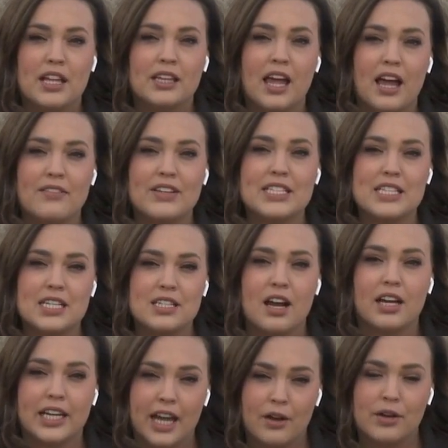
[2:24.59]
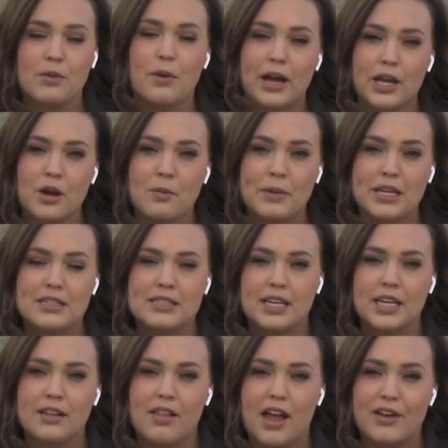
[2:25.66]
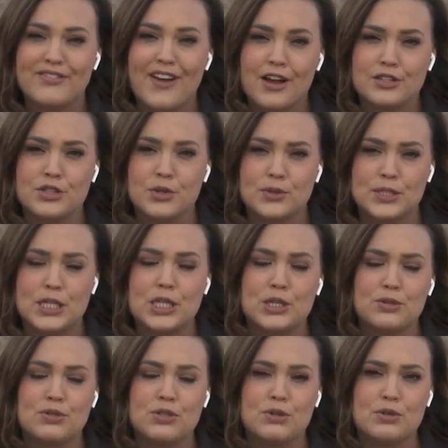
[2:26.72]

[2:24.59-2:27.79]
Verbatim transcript: Live in Teton County, Wyoming, Sydney Glenn, Fox 13 News,